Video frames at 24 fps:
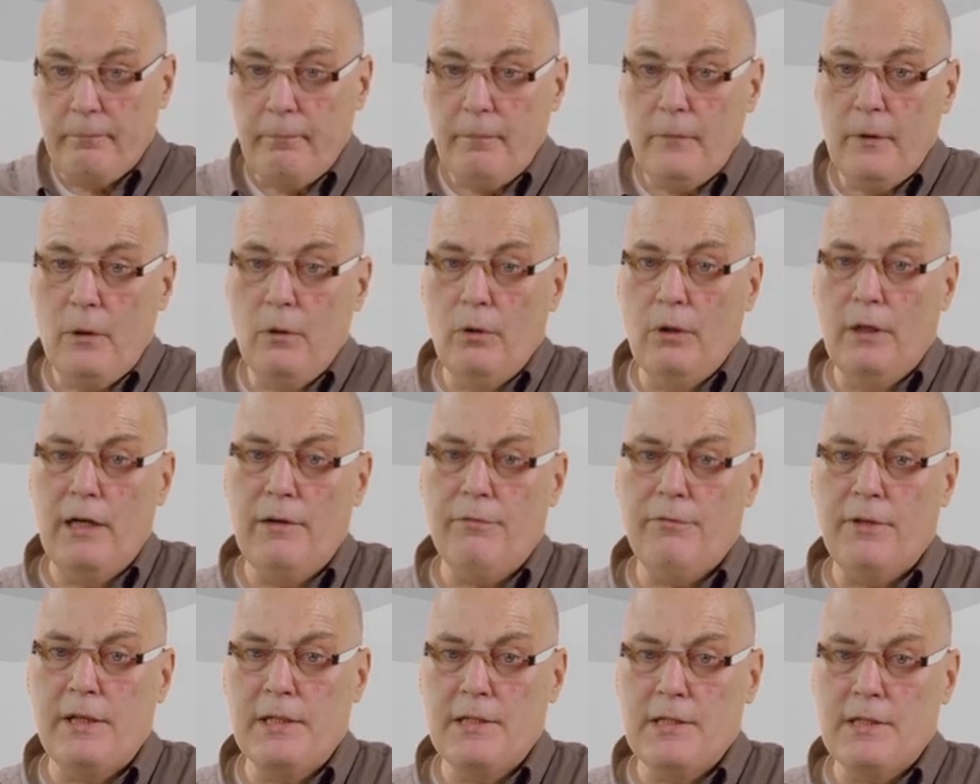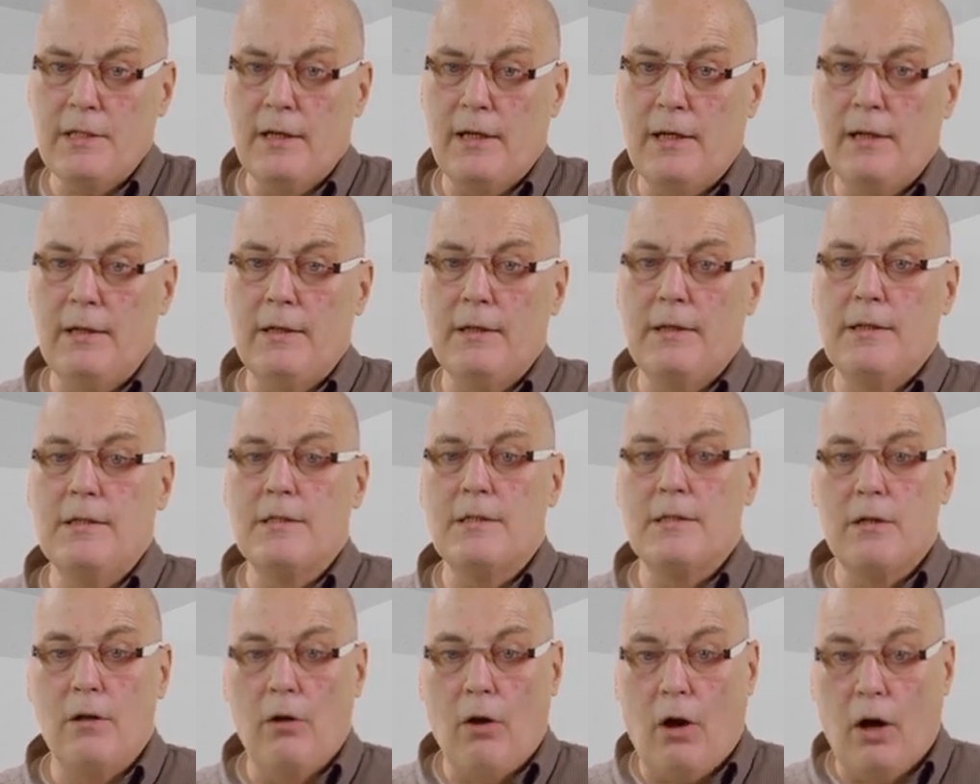on the left-hand side
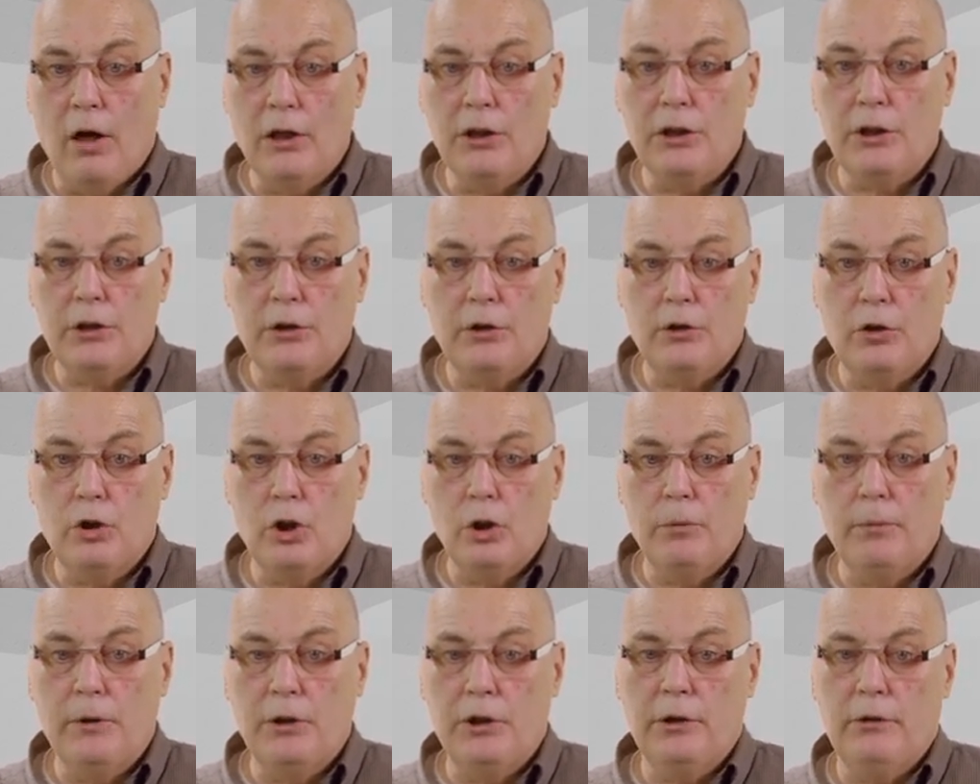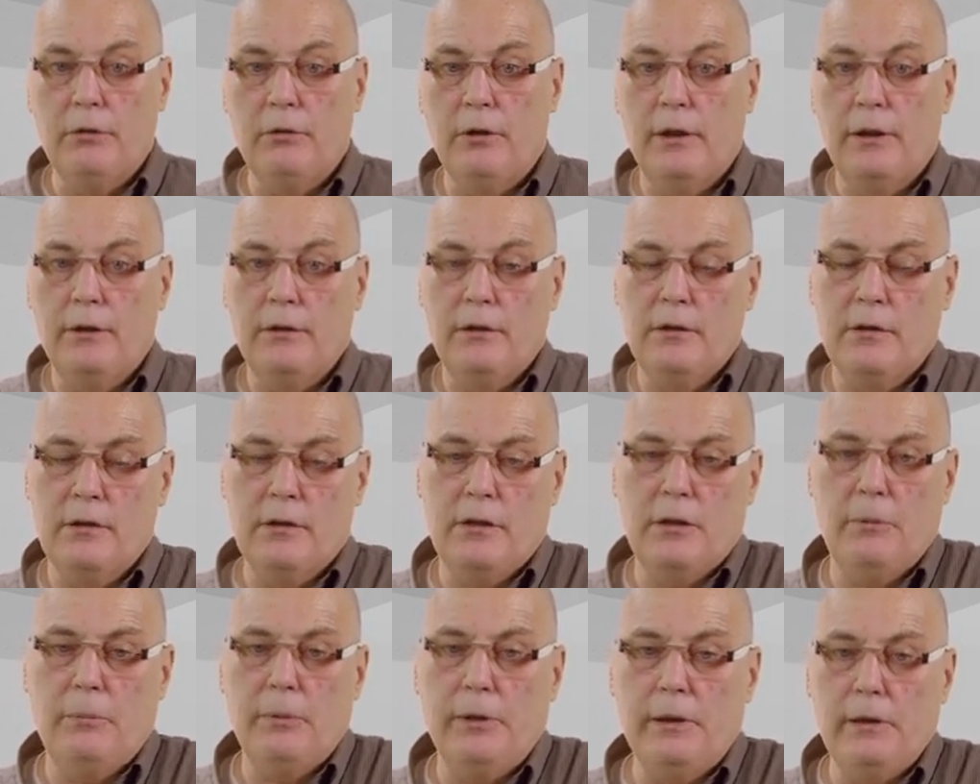is large turbo generators,
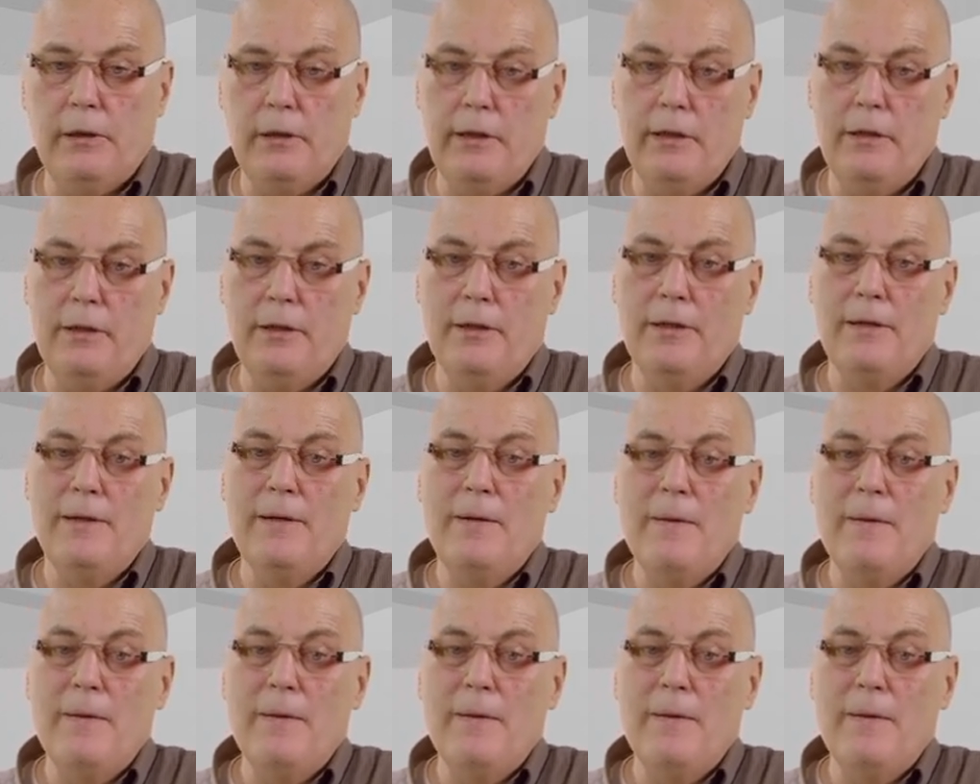typically